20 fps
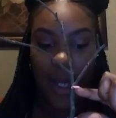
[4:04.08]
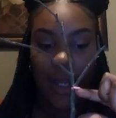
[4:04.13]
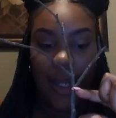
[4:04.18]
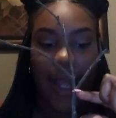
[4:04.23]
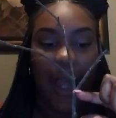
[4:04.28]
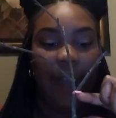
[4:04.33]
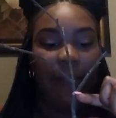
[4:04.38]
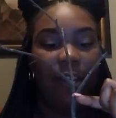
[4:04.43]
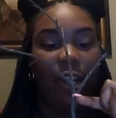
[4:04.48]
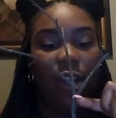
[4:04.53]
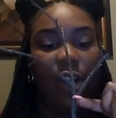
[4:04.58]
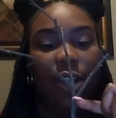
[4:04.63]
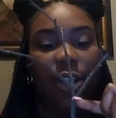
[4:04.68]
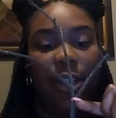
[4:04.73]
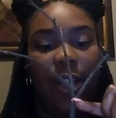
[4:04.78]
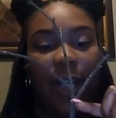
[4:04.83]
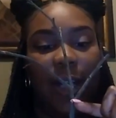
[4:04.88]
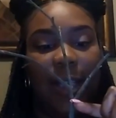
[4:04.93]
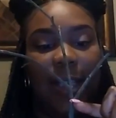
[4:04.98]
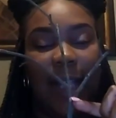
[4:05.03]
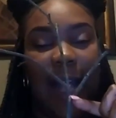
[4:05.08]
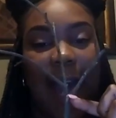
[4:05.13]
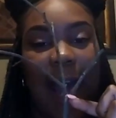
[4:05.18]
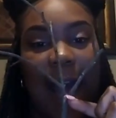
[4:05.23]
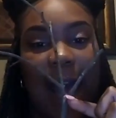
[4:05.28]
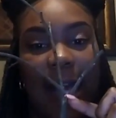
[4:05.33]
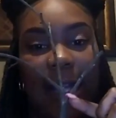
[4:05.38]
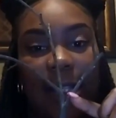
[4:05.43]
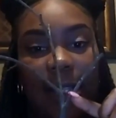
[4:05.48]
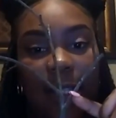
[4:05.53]
the alveolar ducts
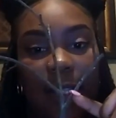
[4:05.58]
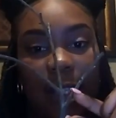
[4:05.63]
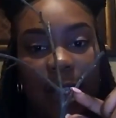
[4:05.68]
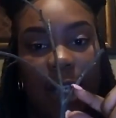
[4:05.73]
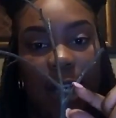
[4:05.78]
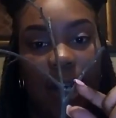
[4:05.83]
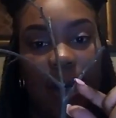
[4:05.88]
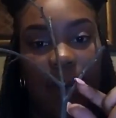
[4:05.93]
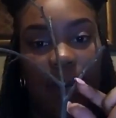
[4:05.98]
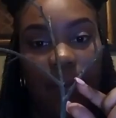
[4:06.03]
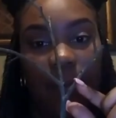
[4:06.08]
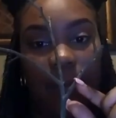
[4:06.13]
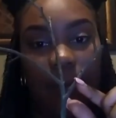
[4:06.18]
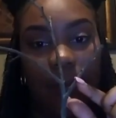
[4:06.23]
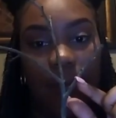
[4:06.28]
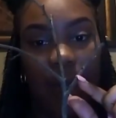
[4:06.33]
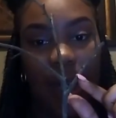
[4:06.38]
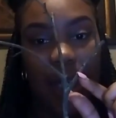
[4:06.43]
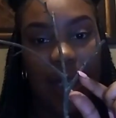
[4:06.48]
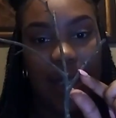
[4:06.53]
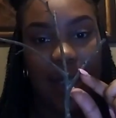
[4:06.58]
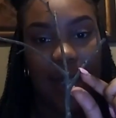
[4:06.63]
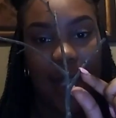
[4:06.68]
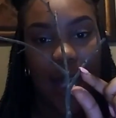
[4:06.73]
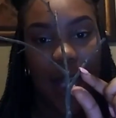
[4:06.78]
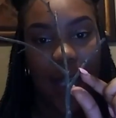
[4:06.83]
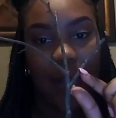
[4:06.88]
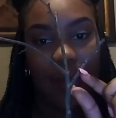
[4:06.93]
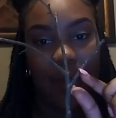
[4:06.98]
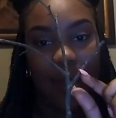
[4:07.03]
as the mini
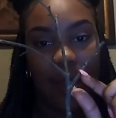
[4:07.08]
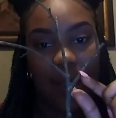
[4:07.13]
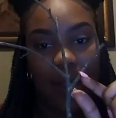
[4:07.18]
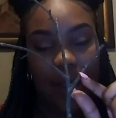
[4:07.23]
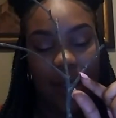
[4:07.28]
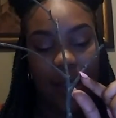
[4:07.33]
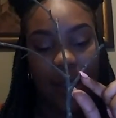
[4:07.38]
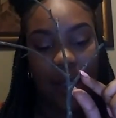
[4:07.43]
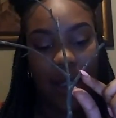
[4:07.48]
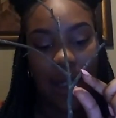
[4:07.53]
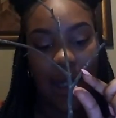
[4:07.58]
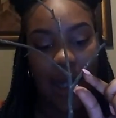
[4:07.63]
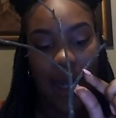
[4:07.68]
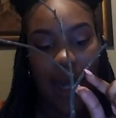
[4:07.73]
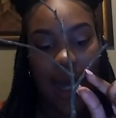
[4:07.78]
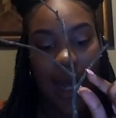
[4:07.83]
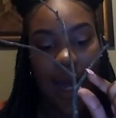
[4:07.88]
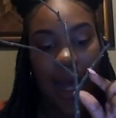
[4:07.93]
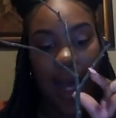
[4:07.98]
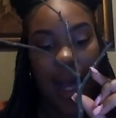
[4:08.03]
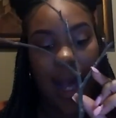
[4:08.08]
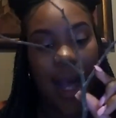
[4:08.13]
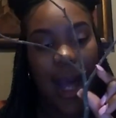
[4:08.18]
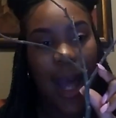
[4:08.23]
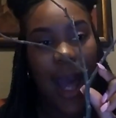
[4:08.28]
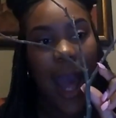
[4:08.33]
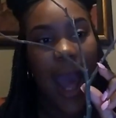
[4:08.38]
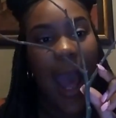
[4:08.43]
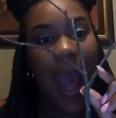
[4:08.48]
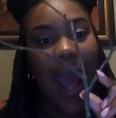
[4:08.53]
stems,
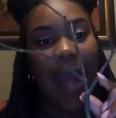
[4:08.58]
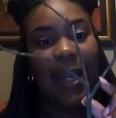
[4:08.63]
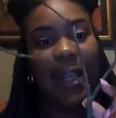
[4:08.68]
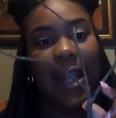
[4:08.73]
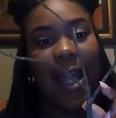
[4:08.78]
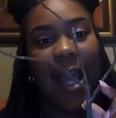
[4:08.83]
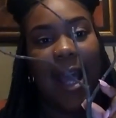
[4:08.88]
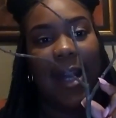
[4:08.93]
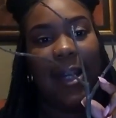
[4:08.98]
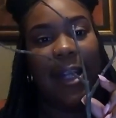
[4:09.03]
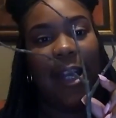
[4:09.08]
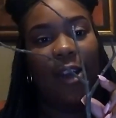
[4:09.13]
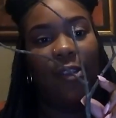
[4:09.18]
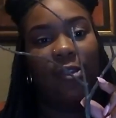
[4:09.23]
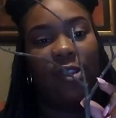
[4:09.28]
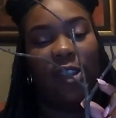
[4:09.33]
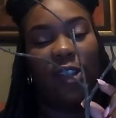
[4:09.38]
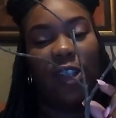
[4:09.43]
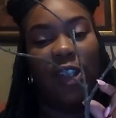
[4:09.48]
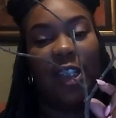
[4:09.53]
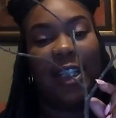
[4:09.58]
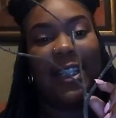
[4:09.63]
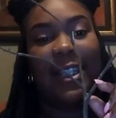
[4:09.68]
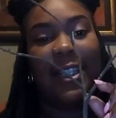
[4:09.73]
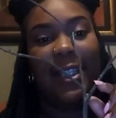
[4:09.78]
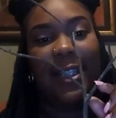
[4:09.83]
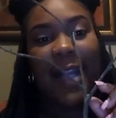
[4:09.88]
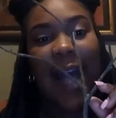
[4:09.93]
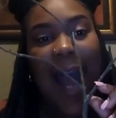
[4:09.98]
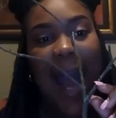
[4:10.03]
and then the alveolar
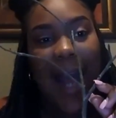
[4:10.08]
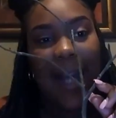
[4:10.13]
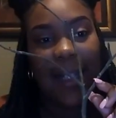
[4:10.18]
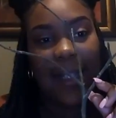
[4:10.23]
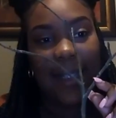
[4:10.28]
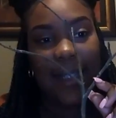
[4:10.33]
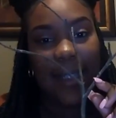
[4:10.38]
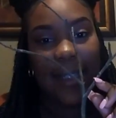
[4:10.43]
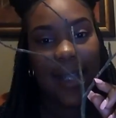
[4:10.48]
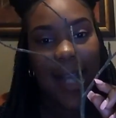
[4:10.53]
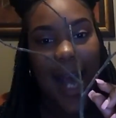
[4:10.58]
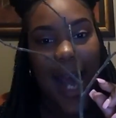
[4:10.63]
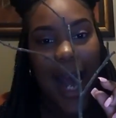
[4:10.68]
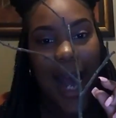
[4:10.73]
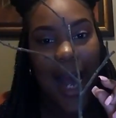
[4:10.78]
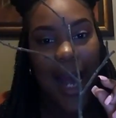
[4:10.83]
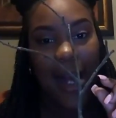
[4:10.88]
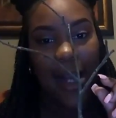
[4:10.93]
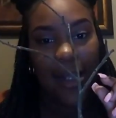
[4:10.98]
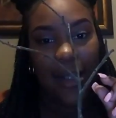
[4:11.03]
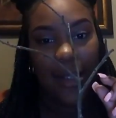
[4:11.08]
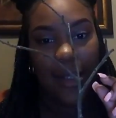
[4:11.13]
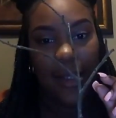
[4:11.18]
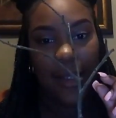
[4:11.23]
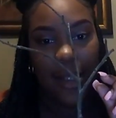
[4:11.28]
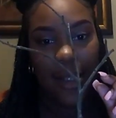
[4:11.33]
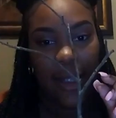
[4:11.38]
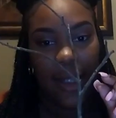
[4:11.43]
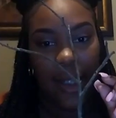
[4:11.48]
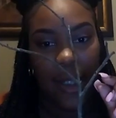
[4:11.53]
sacs as
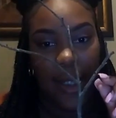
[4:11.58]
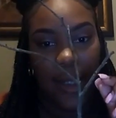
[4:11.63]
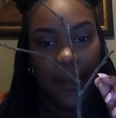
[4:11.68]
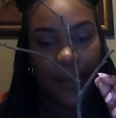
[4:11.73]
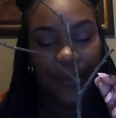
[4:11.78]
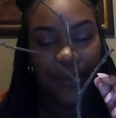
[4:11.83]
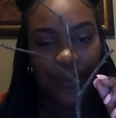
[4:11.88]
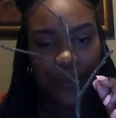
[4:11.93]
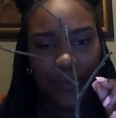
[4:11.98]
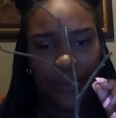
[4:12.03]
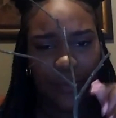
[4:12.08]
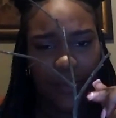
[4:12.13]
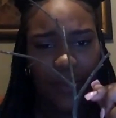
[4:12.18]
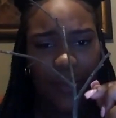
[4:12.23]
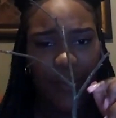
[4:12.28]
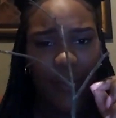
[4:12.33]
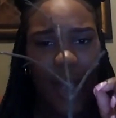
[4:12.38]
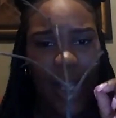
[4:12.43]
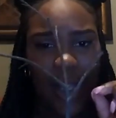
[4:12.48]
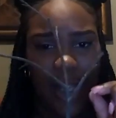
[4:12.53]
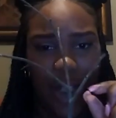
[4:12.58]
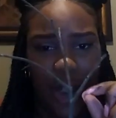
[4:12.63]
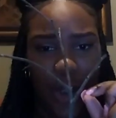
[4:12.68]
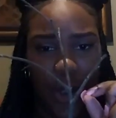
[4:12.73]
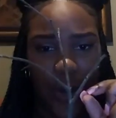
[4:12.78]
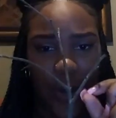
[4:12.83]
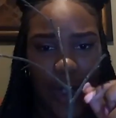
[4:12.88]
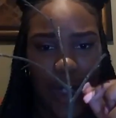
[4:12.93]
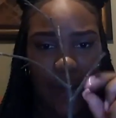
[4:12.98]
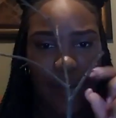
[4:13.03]
the
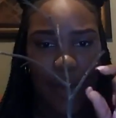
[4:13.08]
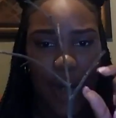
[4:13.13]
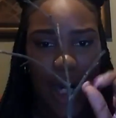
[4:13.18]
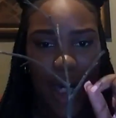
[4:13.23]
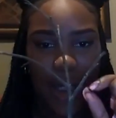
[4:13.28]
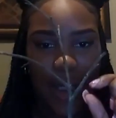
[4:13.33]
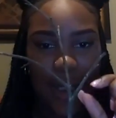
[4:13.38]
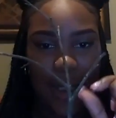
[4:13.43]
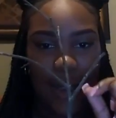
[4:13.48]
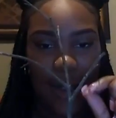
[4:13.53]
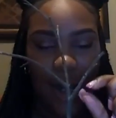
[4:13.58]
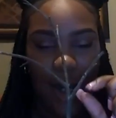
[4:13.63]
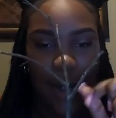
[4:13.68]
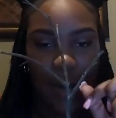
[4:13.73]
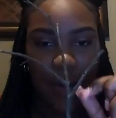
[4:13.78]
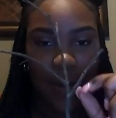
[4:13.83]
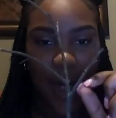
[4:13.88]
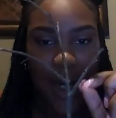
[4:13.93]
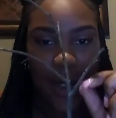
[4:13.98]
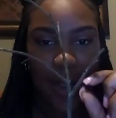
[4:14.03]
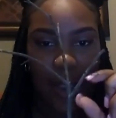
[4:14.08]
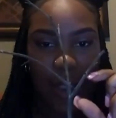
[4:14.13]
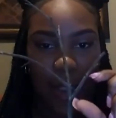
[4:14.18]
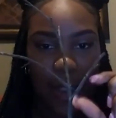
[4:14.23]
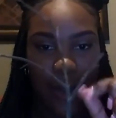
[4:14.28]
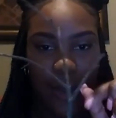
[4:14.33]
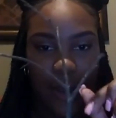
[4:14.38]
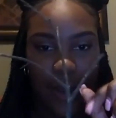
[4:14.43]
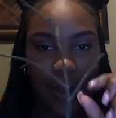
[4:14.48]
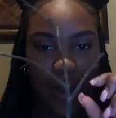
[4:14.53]
little green parts on the
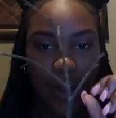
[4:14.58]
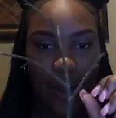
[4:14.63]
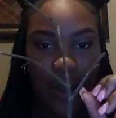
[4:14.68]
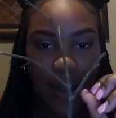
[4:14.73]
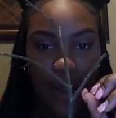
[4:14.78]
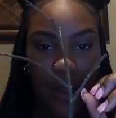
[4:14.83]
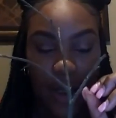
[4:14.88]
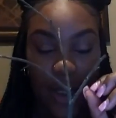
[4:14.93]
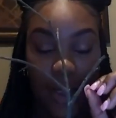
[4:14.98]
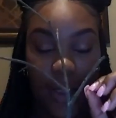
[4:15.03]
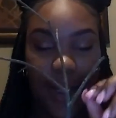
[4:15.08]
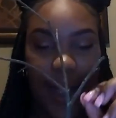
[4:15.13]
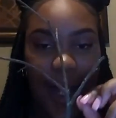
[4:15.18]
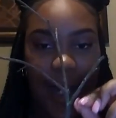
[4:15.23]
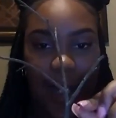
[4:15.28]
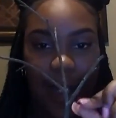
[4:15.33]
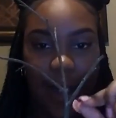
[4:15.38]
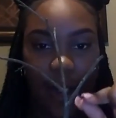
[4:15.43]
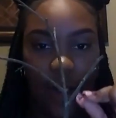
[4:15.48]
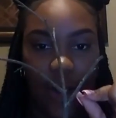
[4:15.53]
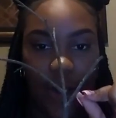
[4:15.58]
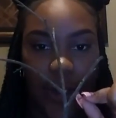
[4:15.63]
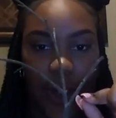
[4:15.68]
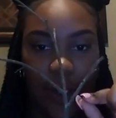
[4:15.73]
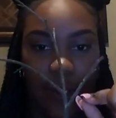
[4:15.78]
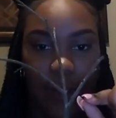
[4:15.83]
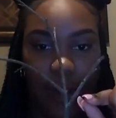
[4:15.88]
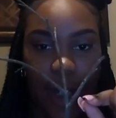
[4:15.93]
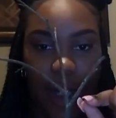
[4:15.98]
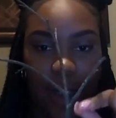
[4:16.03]
broccoli, the tiny little
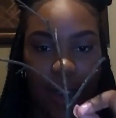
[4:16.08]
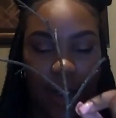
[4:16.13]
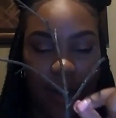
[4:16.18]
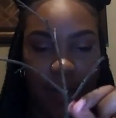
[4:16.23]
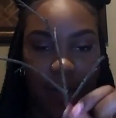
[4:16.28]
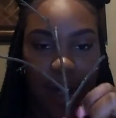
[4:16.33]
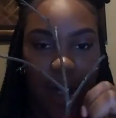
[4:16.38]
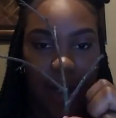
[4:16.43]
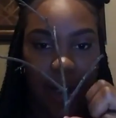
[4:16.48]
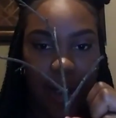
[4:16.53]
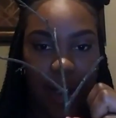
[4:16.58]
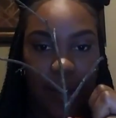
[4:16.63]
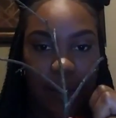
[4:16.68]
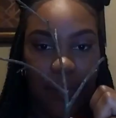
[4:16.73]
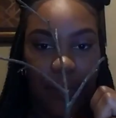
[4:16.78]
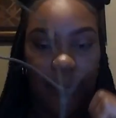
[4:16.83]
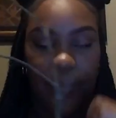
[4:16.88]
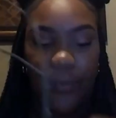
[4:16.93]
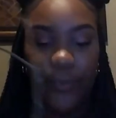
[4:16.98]
green parts on the broccoli.